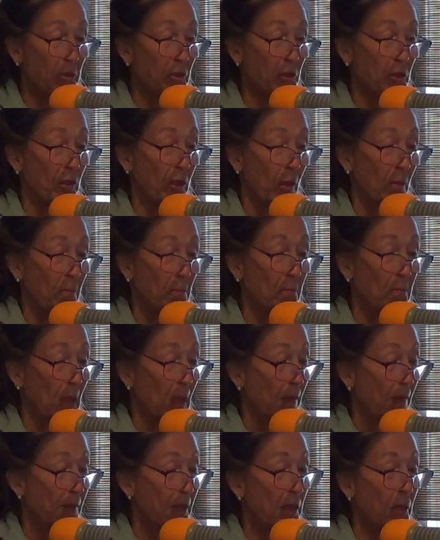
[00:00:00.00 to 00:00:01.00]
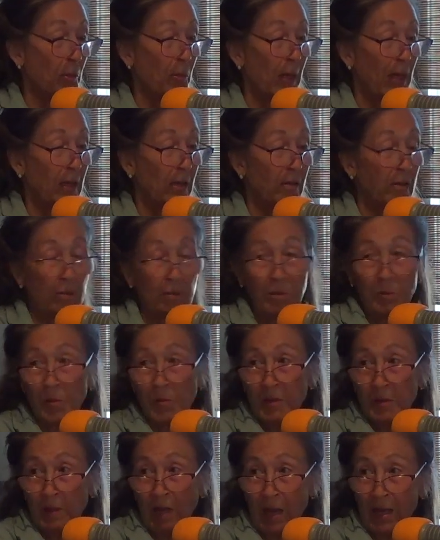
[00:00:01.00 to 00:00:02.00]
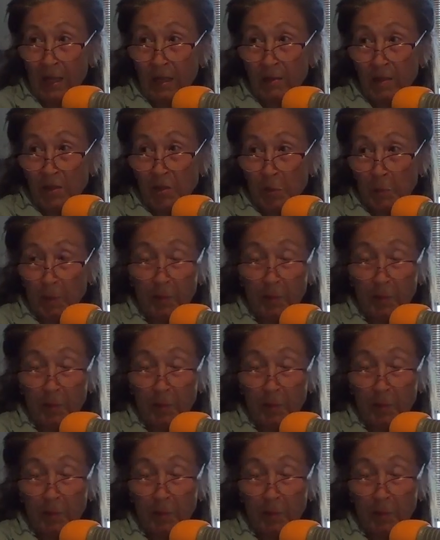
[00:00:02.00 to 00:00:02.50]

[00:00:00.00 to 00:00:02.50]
some theoretical scientists,